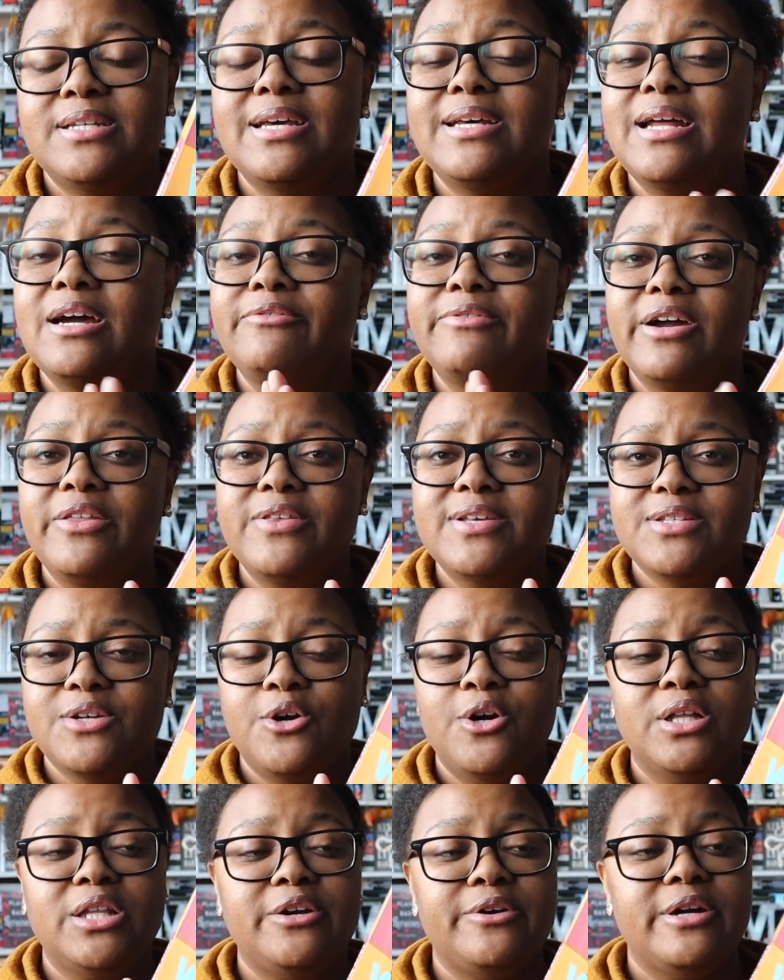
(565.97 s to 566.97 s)
and I read this
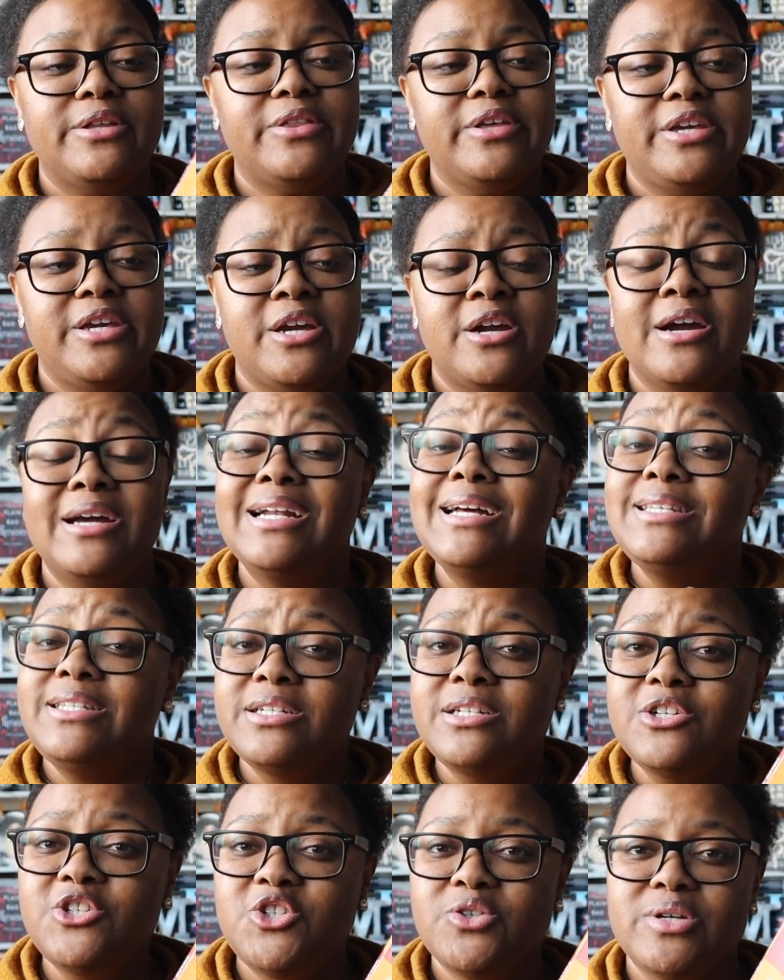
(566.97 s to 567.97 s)
earlier in the year and I
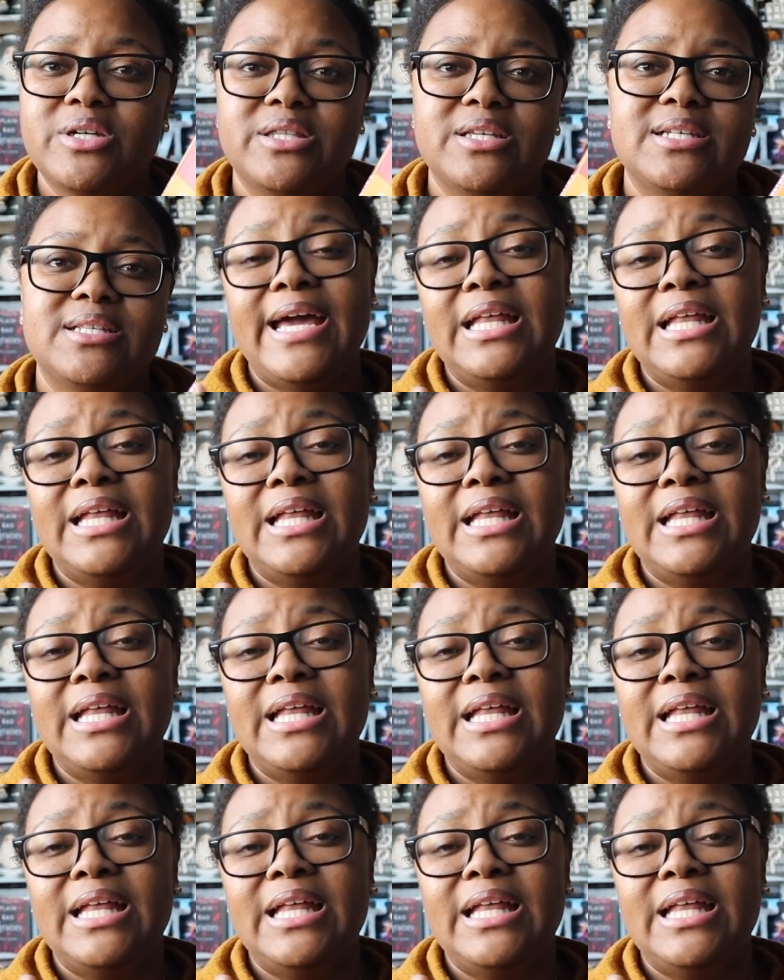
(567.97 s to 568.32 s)
did enjoy this.